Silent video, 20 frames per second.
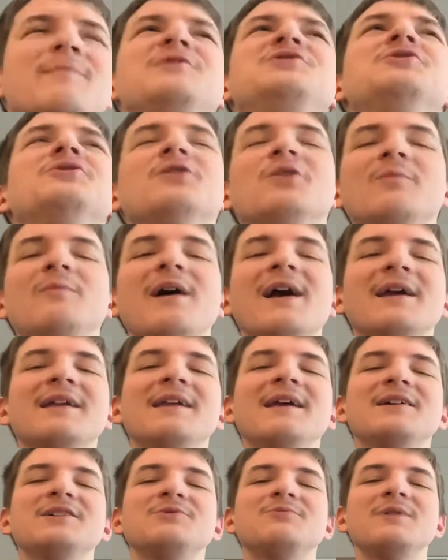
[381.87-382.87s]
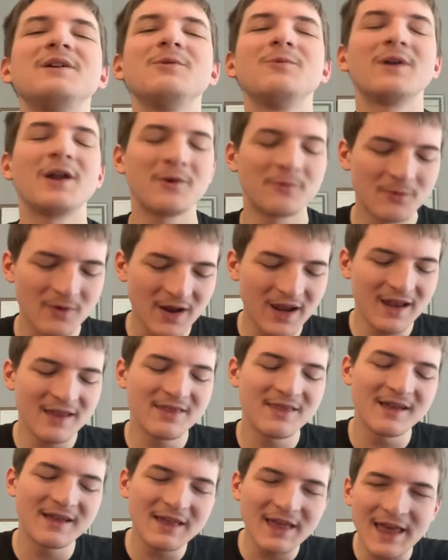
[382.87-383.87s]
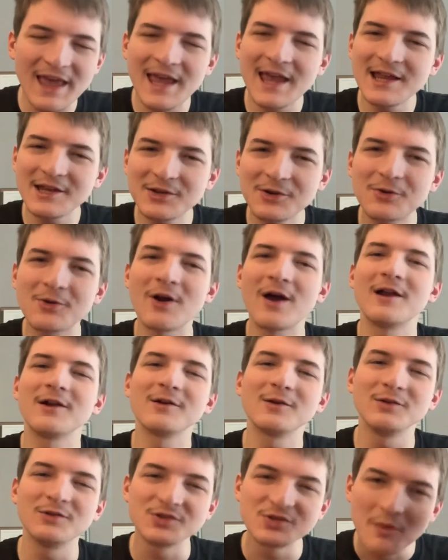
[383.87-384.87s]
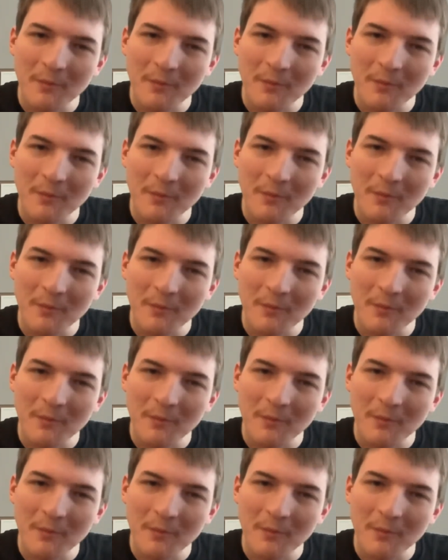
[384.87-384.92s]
sure to come back next week when I rank the Kane Chronicles